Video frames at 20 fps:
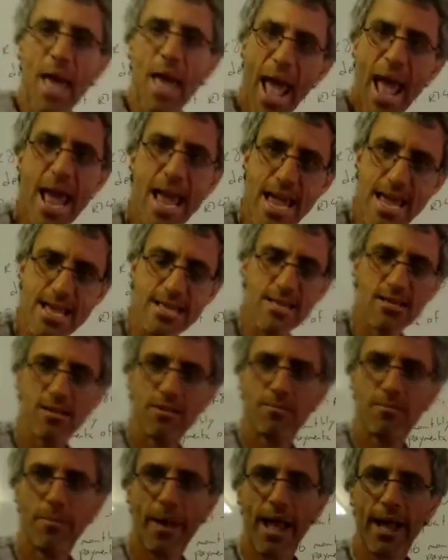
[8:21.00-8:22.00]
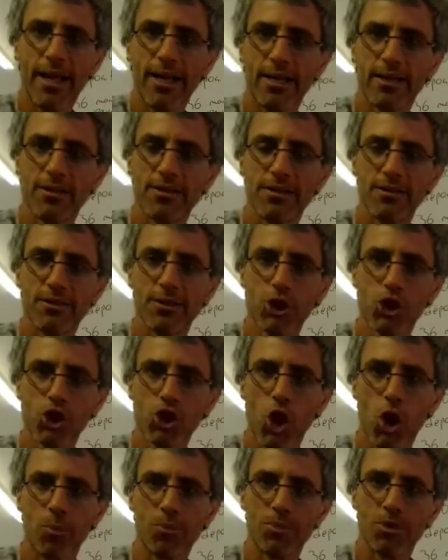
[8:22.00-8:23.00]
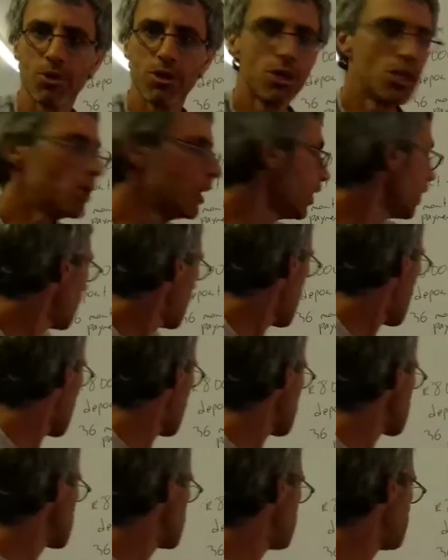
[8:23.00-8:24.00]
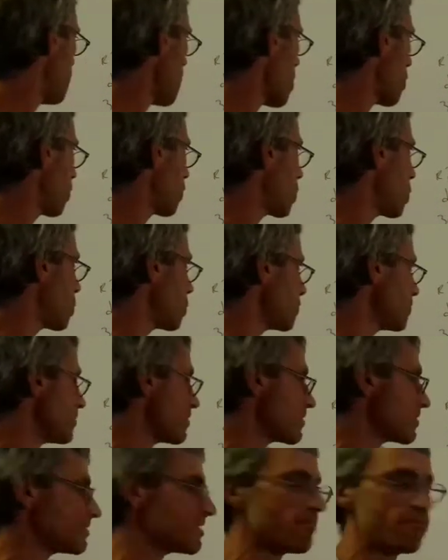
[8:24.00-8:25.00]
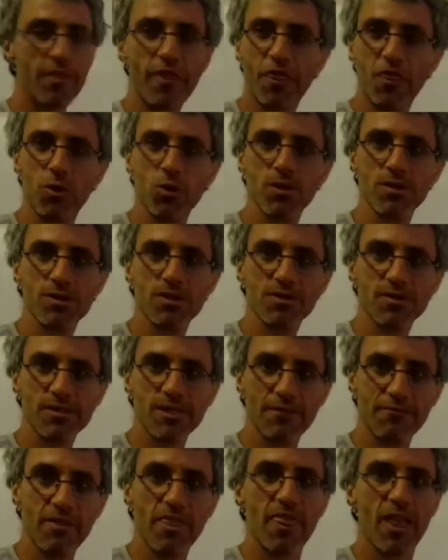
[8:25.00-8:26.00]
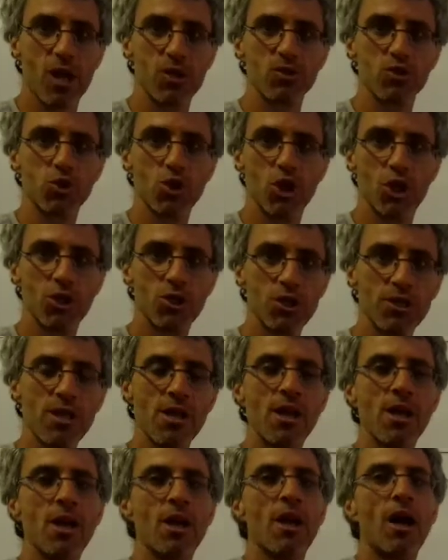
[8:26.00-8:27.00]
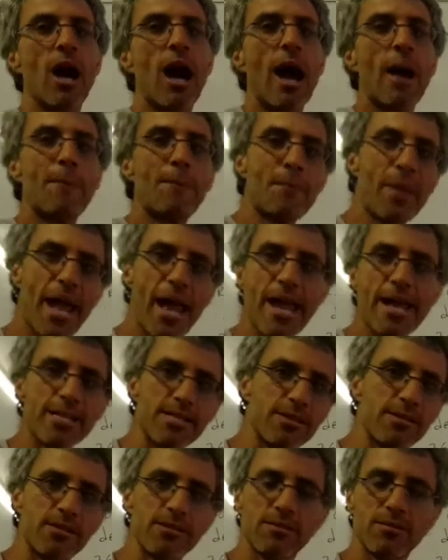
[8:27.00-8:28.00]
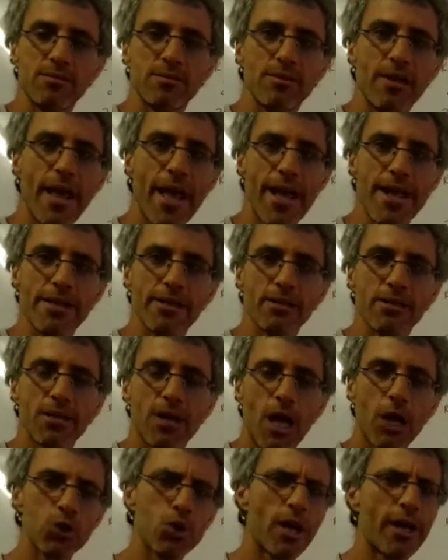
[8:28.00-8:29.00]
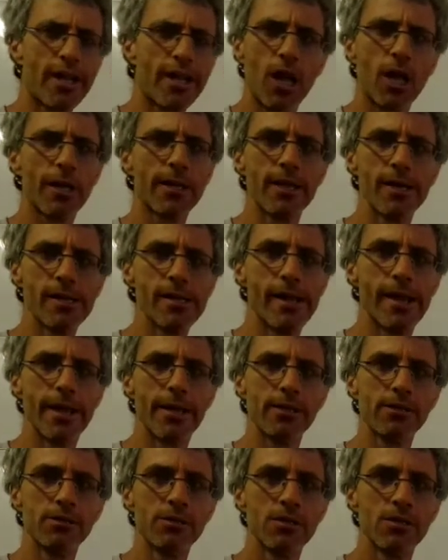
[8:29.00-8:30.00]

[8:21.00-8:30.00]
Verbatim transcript: paid back the shop. I borrowed thousand two hundred. I paid A. How do I calculate A?